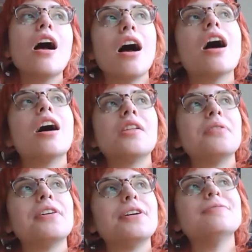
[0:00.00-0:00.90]

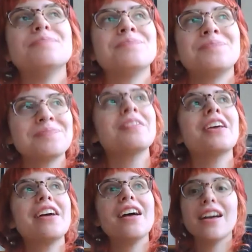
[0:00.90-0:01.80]
and
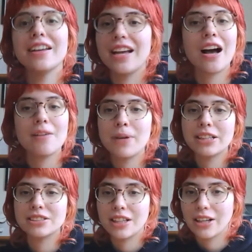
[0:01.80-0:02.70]
yeah, I
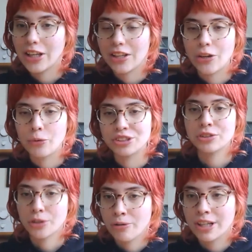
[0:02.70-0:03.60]
basically, was
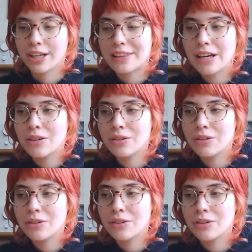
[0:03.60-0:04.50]
scrolling down
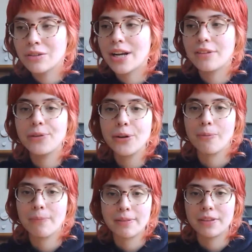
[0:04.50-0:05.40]
and someone had
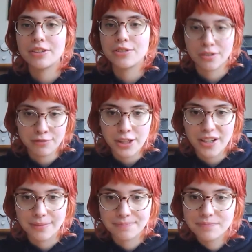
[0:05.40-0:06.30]
recommended Sophia.